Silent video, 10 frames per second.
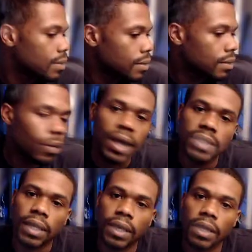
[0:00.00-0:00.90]
What I
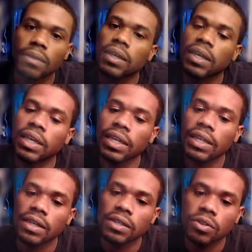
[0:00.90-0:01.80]
say? In
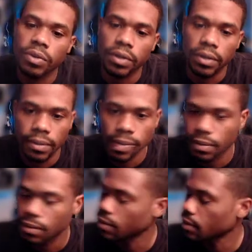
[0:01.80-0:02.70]
his crib.
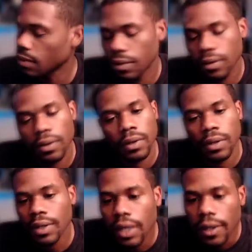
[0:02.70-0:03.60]

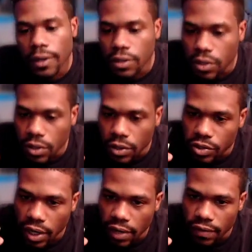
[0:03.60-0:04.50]
Damn, these girls
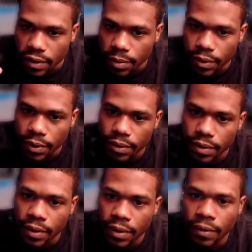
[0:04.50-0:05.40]
trifling, bro.
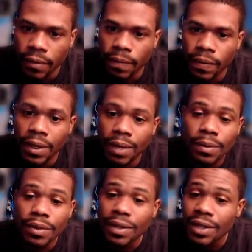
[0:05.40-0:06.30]
Damn,
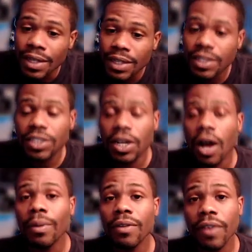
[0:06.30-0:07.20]
the niggas that y'all
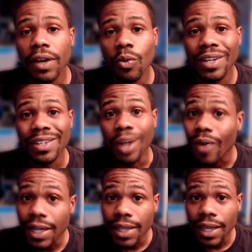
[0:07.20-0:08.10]
be fucking with don't
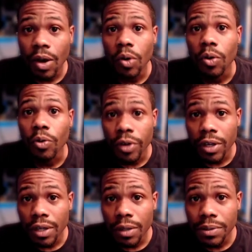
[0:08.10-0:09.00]
got their own
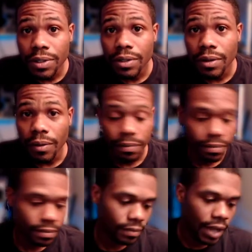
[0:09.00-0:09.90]
cribs?
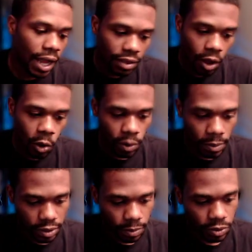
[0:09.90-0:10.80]
I thought women
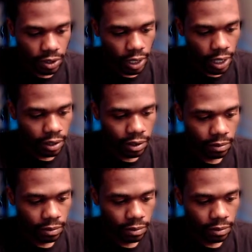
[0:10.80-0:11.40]
supposed to date up.